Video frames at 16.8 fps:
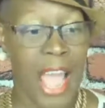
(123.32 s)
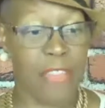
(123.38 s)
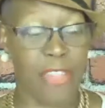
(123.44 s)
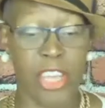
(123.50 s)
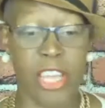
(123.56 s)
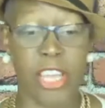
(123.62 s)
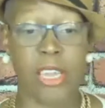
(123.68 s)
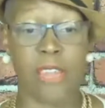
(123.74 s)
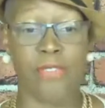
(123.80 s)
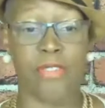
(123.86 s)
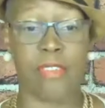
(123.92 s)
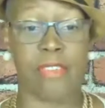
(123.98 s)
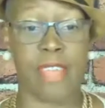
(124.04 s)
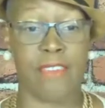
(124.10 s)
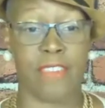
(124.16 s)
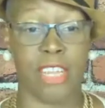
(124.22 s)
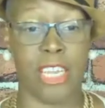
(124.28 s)
At the end of the
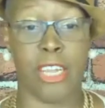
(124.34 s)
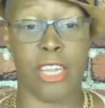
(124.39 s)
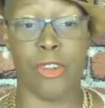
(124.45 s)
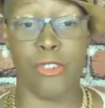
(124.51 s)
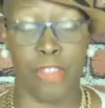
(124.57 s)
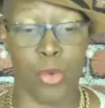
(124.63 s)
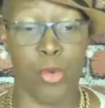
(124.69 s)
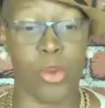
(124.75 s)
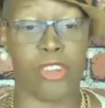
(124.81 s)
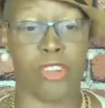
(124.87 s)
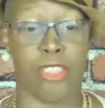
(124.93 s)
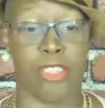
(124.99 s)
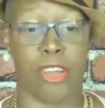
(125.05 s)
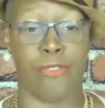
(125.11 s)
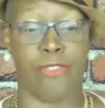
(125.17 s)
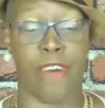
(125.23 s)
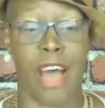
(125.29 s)
7 years, he went to
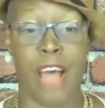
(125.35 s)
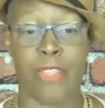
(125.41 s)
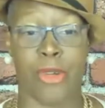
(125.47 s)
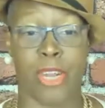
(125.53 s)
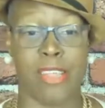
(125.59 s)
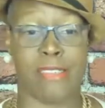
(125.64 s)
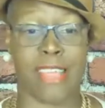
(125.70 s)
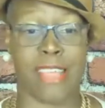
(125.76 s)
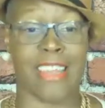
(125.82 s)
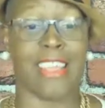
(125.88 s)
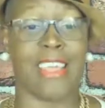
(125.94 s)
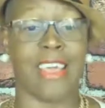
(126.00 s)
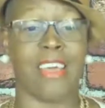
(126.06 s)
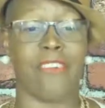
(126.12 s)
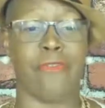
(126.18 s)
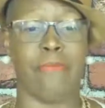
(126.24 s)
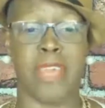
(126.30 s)
their father and he said,
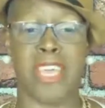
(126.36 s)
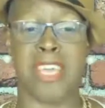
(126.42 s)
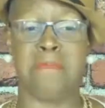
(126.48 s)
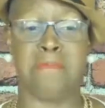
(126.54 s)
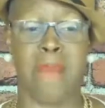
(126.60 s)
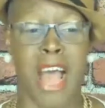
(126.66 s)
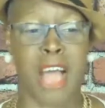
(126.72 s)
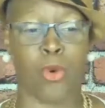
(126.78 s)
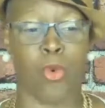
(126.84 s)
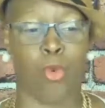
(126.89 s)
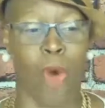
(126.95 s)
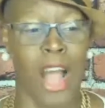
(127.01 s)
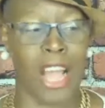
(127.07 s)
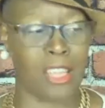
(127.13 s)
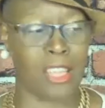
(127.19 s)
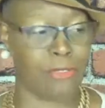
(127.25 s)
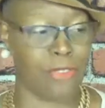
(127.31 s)
"Give me my
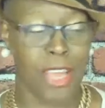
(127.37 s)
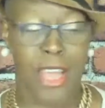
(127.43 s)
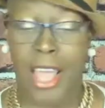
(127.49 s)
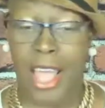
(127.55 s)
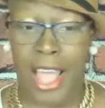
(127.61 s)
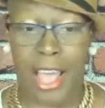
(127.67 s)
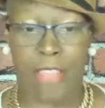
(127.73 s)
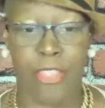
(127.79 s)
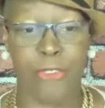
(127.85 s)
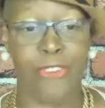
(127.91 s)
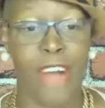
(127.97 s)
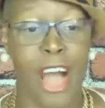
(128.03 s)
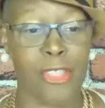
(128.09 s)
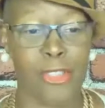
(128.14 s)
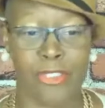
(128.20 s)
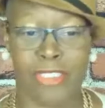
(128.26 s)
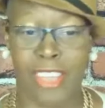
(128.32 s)
wife." And the
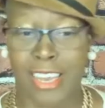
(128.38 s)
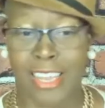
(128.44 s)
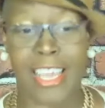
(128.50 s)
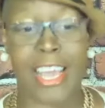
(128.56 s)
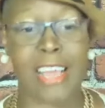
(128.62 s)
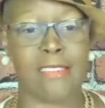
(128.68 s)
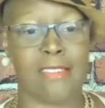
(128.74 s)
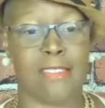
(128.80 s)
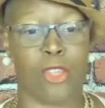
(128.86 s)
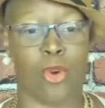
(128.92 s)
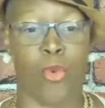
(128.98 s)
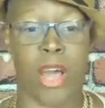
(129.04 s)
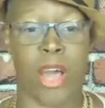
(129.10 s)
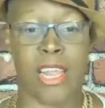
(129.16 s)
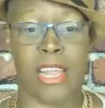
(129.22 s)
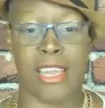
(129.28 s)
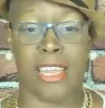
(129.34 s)
father said, "Yes, the
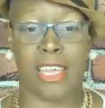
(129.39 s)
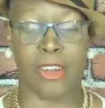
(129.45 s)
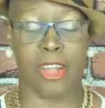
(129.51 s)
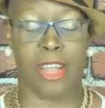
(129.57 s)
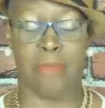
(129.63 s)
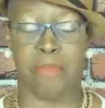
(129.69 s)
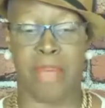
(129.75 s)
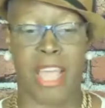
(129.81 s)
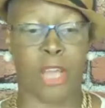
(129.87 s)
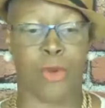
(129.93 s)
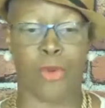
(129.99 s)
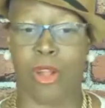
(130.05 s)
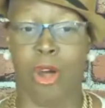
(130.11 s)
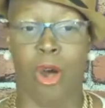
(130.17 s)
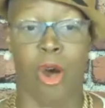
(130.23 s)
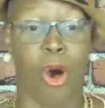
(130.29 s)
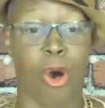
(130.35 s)
wedding dinner and banquet
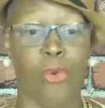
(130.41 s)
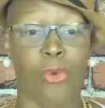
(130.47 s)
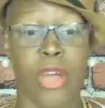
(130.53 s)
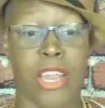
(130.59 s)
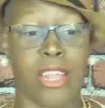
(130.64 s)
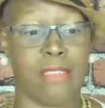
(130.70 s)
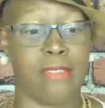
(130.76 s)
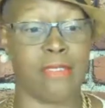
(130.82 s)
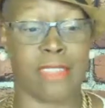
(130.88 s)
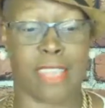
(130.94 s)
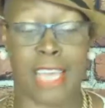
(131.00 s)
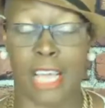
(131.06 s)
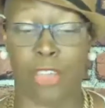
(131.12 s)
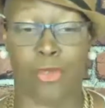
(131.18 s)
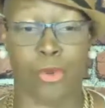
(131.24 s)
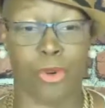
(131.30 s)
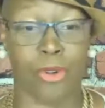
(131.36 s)
are already
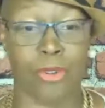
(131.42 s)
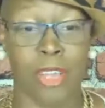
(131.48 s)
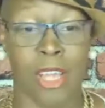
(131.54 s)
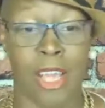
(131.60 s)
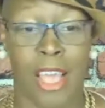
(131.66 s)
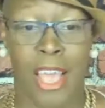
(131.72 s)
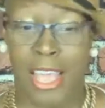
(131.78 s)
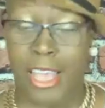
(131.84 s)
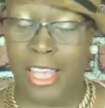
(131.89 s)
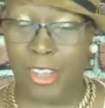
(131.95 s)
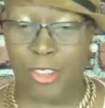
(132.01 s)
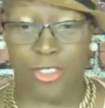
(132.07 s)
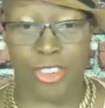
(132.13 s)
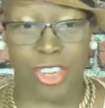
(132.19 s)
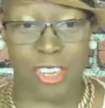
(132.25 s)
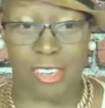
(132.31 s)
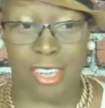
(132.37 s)
scheduled.
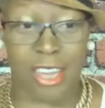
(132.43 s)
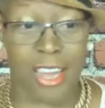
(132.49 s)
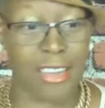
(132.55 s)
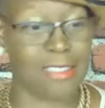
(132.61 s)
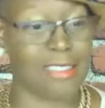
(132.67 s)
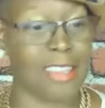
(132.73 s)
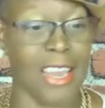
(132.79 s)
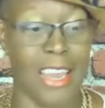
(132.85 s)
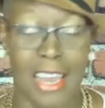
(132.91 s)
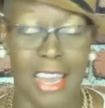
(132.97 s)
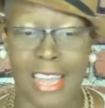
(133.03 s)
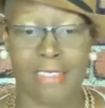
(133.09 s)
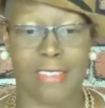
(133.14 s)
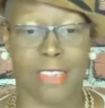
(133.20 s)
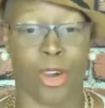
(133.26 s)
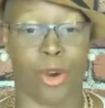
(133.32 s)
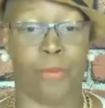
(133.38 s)
Here's your tux.
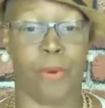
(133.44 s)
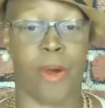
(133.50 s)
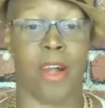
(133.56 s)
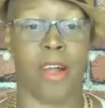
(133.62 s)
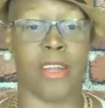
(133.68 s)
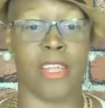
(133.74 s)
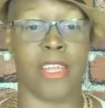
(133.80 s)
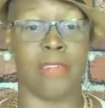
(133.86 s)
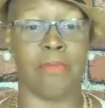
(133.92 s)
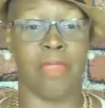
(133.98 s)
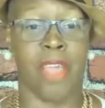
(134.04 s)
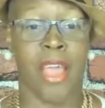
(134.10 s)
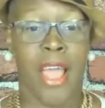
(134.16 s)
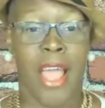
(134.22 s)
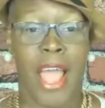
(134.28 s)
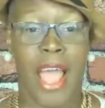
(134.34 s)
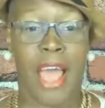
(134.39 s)
Let's go party."
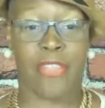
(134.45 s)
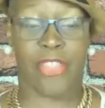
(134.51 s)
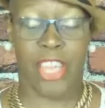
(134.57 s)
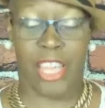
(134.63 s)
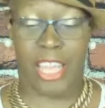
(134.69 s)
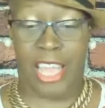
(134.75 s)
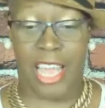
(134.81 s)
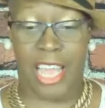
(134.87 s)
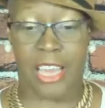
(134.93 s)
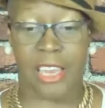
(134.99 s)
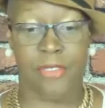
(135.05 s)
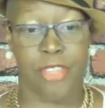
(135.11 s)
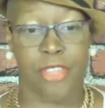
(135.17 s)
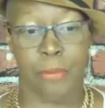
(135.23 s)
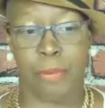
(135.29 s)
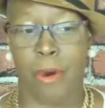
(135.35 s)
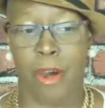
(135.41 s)
At the end of
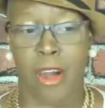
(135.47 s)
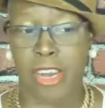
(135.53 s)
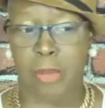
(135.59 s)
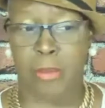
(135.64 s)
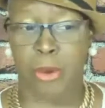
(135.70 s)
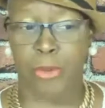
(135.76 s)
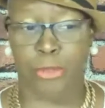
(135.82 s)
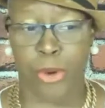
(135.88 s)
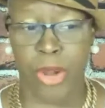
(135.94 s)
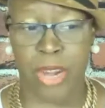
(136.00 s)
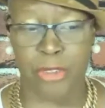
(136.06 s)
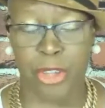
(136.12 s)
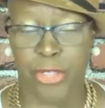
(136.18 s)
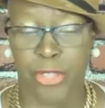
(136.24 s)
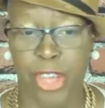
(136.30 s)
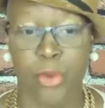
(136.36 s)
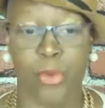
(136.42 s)
the party, before
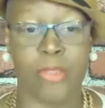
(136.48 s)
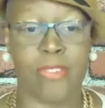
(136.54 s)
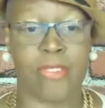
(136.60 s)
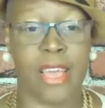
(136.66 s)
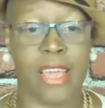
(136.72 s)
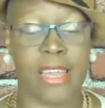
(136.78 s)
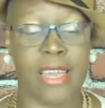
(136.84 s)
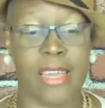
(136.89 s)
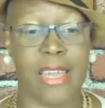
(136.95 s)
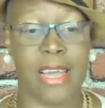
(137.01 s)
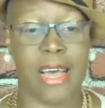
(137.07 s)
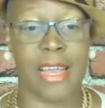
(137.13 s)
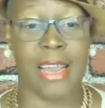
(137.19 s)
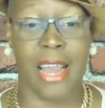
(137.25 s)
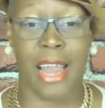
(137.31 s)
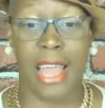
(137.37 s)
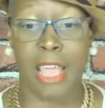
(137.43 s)
everything was said and
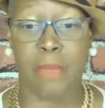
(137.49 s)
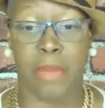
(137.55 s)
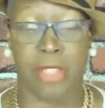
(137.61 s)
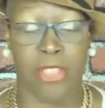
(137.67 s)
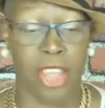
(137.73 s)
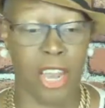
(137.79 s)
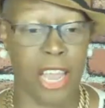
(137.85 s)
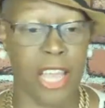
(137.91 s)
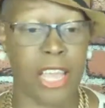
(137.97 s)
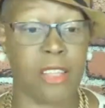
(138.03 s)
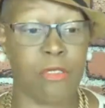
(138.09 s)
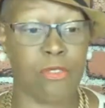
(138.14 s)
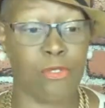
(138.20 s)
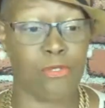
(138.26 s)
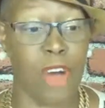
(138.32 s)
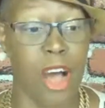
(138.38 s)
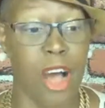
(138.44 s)
done, Laban, the
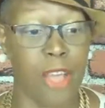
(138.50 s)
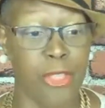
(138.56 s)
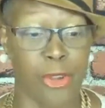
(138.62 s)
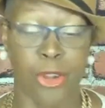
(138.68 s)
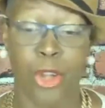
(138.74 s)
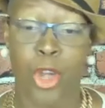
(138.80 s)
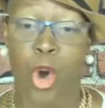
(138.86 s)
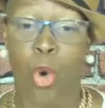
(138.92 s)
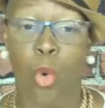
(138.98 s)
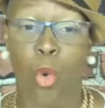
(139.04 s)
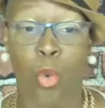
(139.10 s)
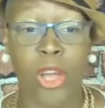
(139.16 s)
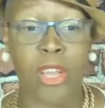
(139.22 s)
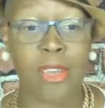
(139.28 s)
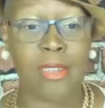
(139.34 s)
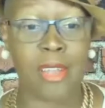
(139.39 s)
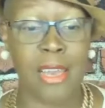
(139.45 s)
lady's father,
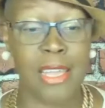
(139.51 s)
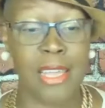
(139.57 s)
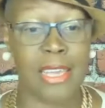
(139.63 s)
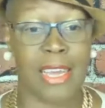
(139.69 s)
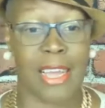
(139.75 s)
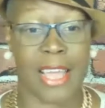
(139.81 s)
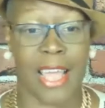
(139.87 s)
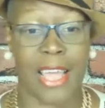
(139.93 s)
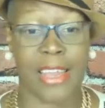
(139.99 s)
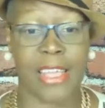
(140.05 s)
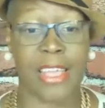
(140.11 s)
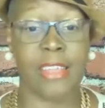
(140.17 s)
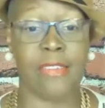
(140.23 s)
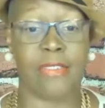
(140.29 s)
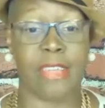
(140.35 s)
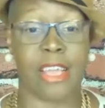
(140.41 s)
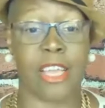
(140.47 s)
went to Leah and
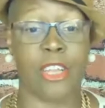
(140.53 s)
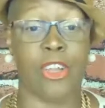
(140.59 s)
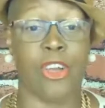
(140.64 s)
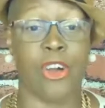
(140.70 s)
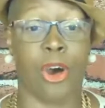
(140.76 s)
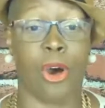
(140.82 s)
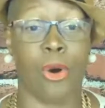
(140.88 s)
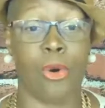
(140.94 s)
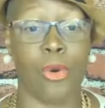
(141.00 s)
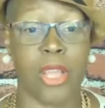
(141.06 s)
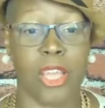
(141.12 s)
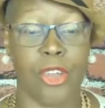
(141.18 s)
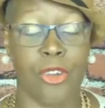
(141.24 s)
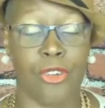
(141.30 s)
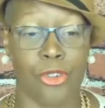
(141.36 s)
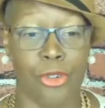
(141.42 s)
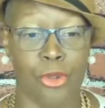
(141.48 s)
he said, "Go
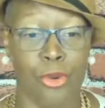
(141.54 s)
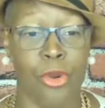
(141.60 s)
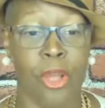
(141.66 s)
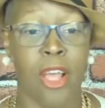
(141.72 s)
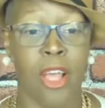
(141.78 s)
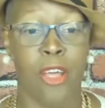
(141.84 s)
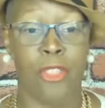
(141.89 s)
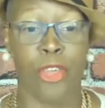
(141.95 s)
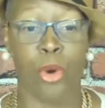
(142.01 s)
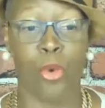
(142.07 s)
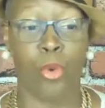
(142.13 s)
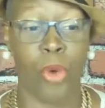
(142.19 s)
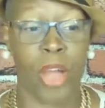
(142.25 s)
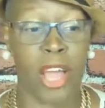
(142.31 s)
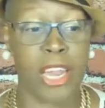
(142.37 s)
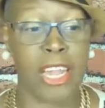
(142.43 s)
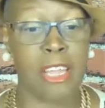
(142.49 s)
into the
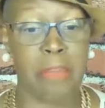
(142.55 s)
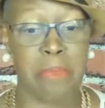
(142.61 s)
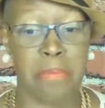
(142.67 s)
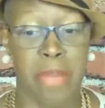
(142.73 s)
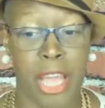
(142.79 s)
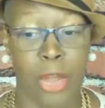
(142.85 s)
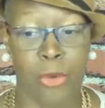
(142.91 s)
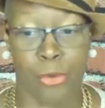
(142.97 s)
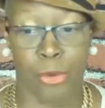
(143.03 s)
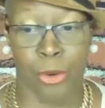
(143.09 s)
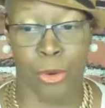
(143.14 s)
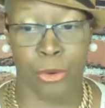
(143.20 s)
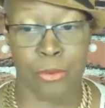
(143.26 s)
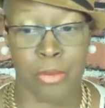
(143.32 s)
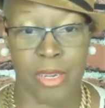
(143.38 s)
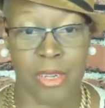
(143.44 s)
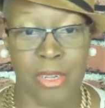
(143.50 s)
wedding bedroom.